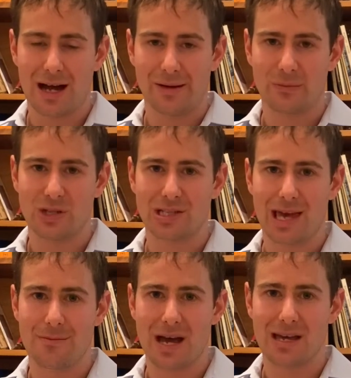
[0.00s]
which they
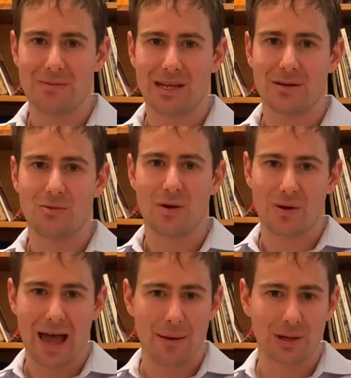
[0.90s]
may be well
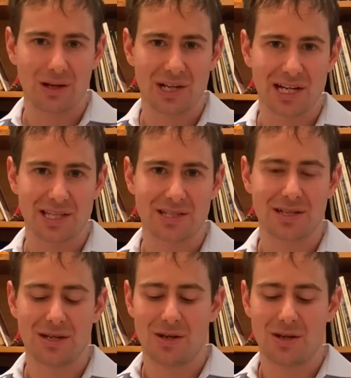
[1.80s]
capitalized